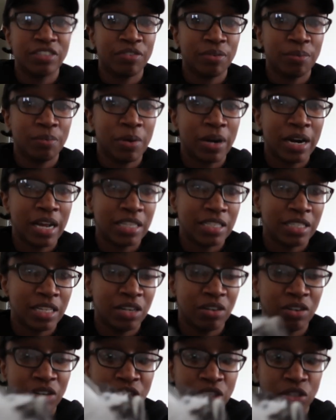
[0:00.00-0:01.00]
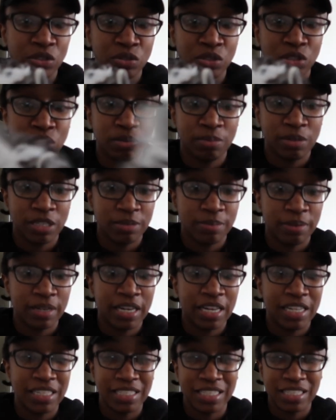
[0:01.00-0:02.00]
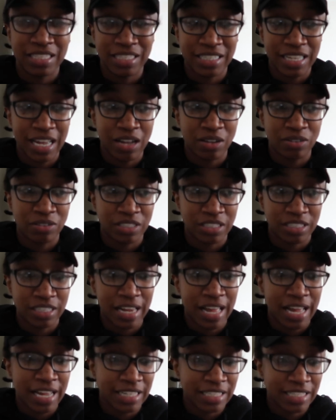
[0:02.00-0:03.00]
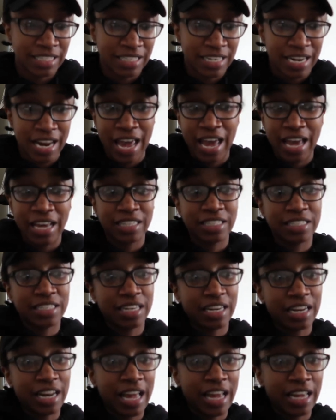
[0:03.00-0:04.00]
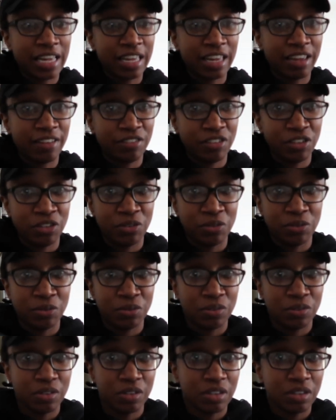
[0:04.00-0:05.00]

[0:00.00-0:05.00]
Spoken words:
from what I've seen on YouTube is because it sounds like snacks. Like if you,